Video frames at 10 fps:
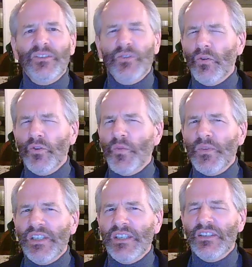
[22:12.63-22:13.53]
Don't do them
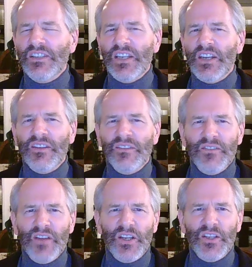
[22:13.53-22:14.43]
seated.
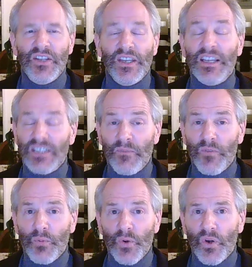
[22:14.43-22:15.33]
Not a good thing, except
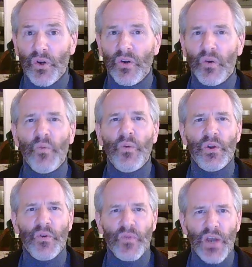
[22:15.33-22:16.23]
for Brugger when
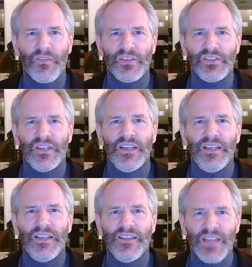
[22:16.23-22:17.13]
you're at the office.
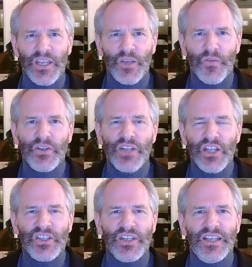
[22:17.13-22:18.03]
Thank you for your
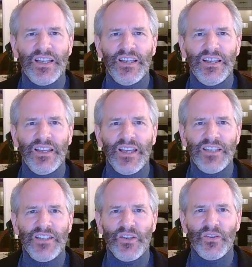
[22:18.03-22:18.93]
attention
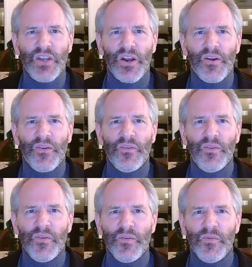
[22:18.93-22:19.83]
and take good care.
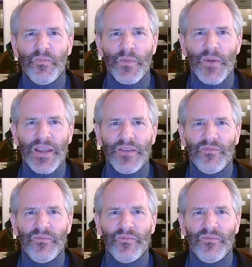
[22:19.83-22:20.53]
Bye-bye.